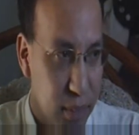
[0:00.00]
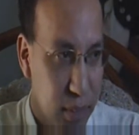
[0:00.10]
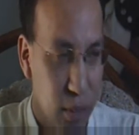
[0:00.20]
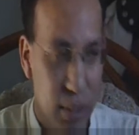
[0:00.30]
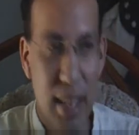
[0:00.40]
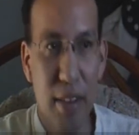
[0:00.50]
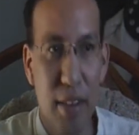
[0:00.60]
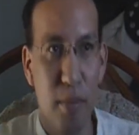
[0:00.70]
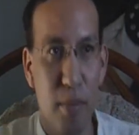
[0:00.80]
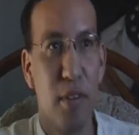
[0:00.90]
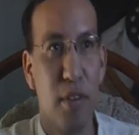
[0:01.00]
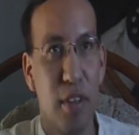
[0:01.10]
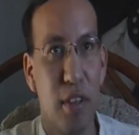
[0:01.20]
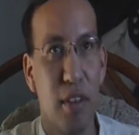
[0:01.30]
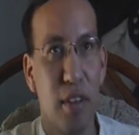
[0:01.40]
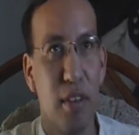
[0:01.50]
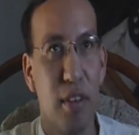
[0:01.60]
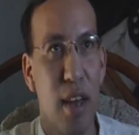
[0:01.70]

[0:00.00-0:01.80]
isms, the